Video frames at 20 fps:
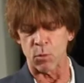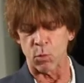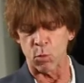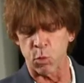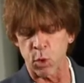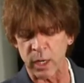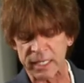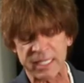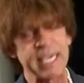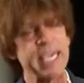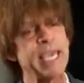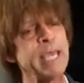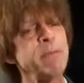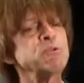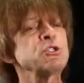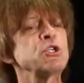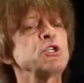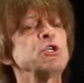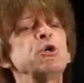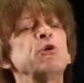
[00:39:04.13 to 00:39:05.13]
What
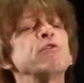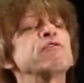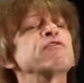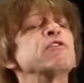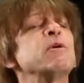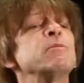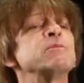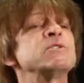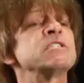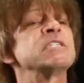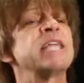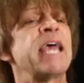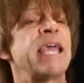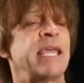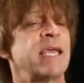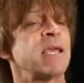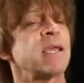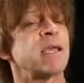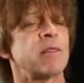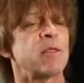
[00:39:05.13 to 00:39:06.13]
keeps you from
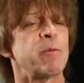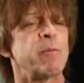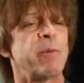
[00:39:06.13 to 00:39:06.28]
staying in